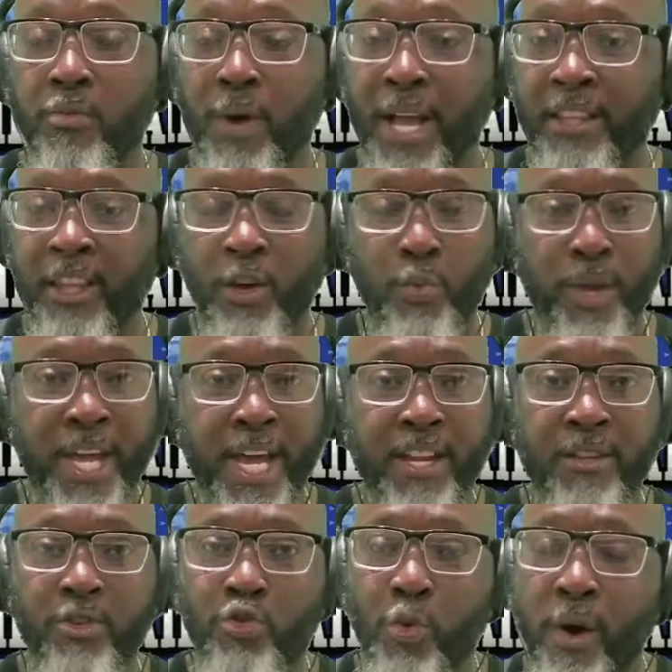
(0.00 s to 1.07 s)
I think we had
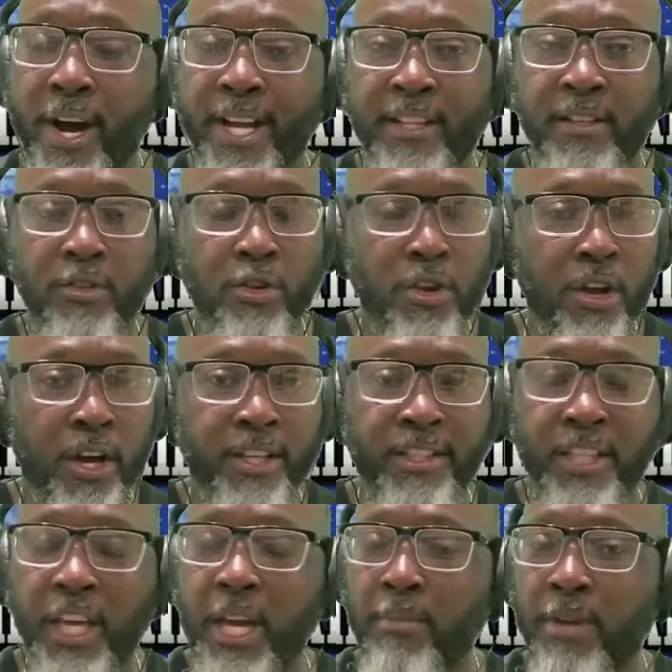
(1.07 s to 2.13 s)
a squad, a
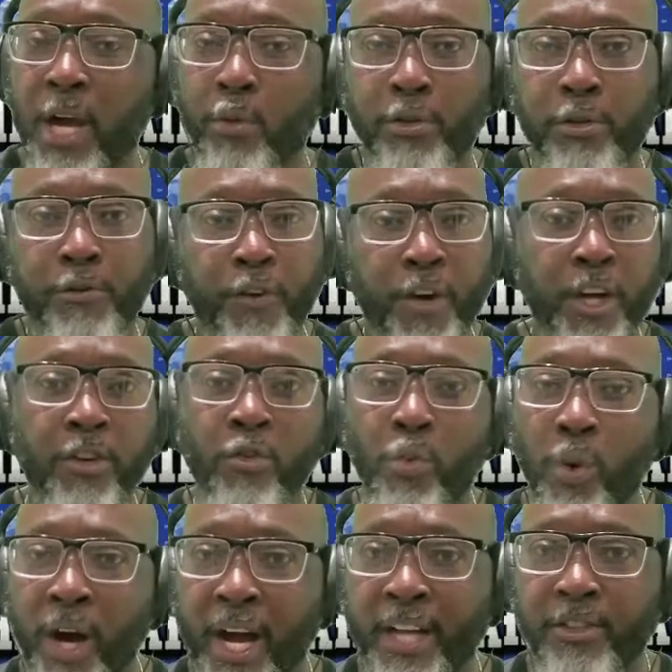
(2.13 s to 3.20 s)
team that was fun to
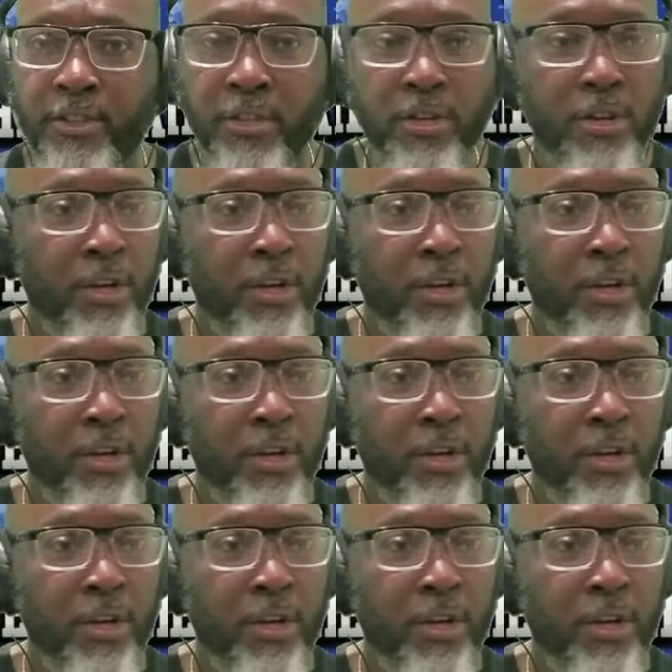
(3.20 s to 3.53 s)
watch.